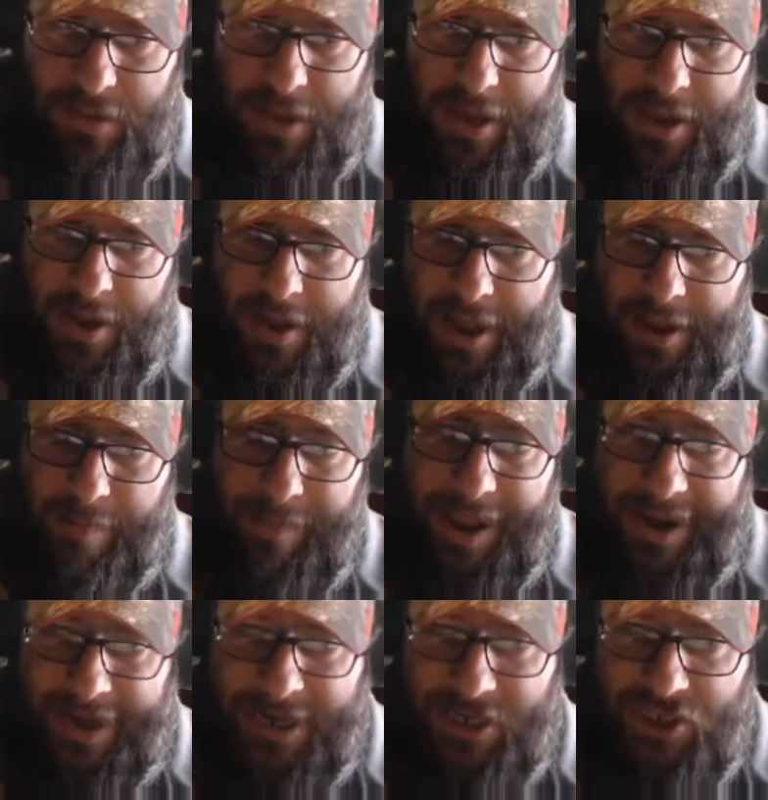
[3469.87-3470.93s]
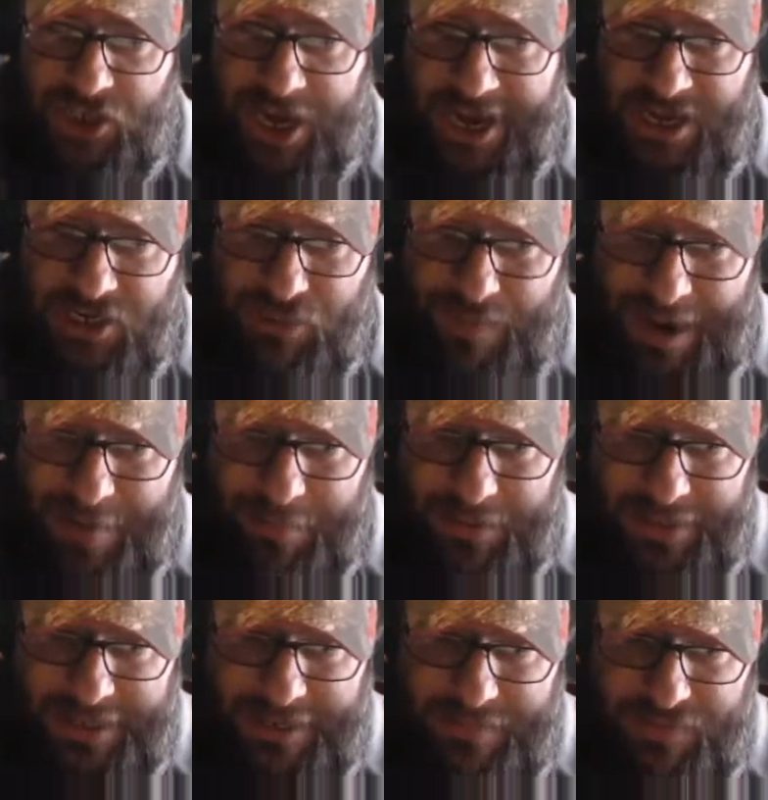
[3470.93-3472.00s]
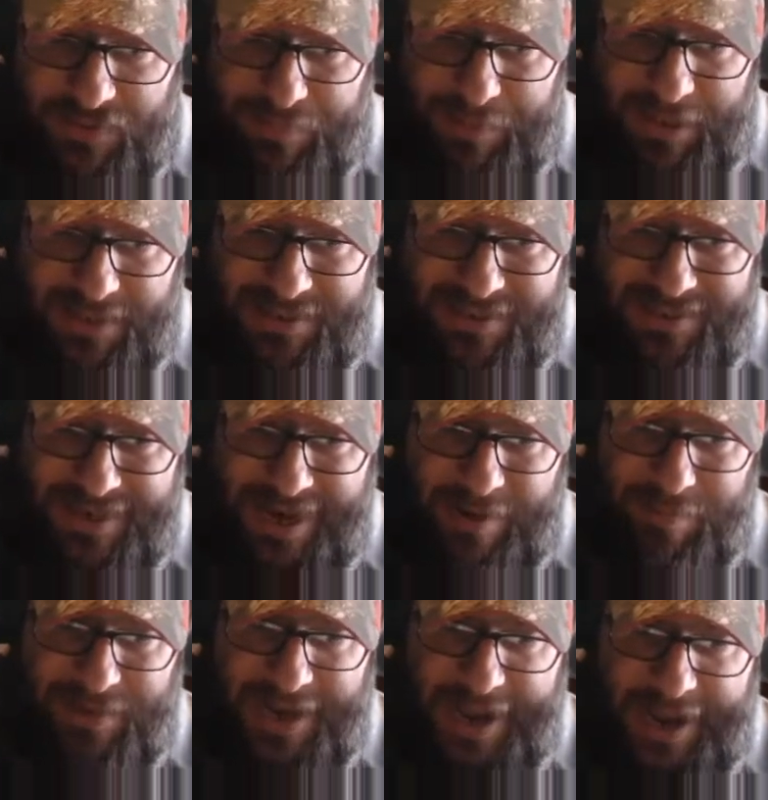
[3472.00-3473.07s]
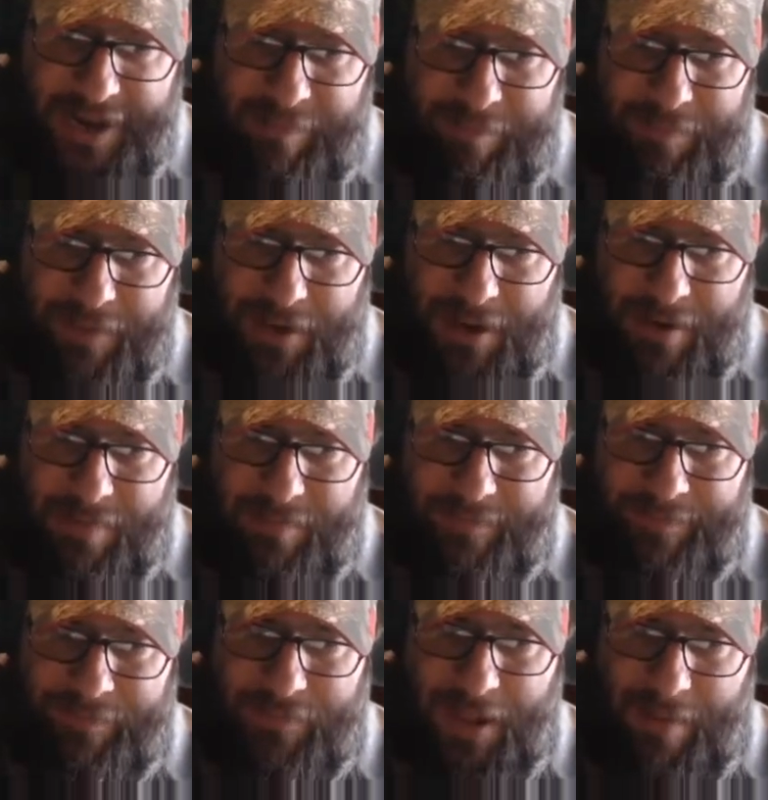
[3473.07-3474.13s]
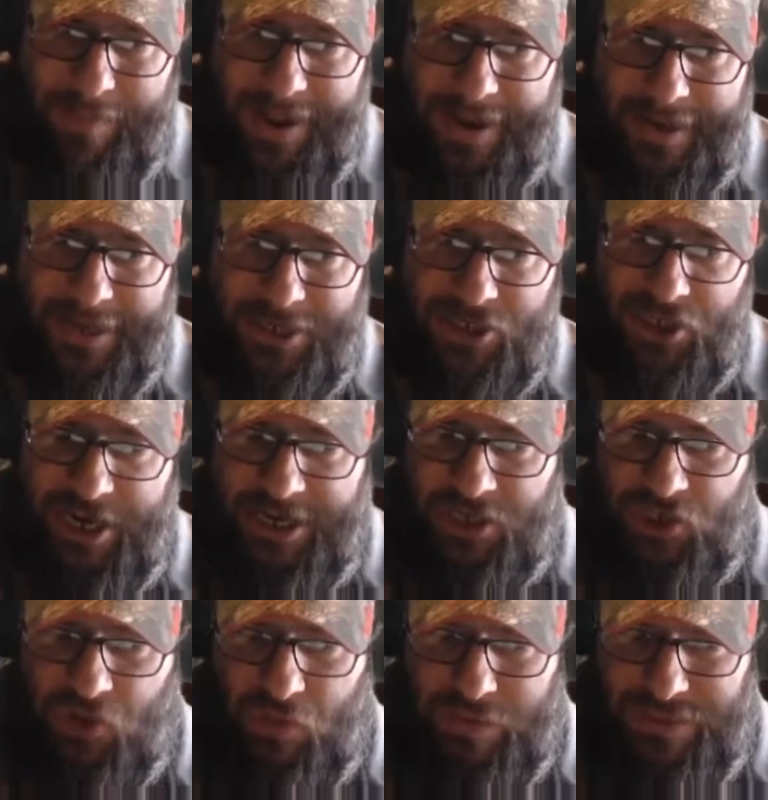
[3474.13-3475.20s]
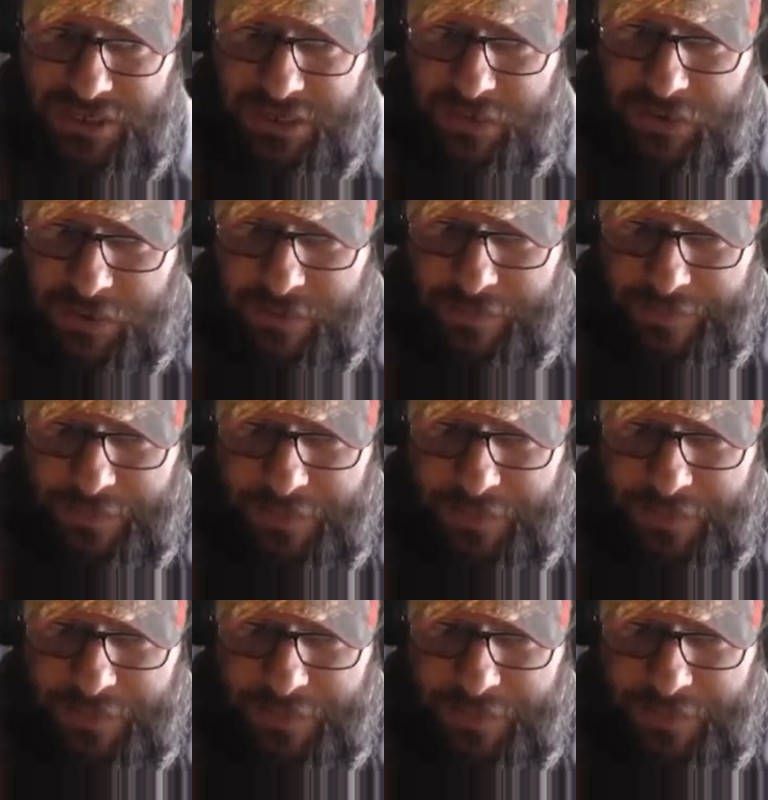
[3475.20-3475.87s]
I'm not going to change my beliefs, but at the same time, I'm not going to change yours either.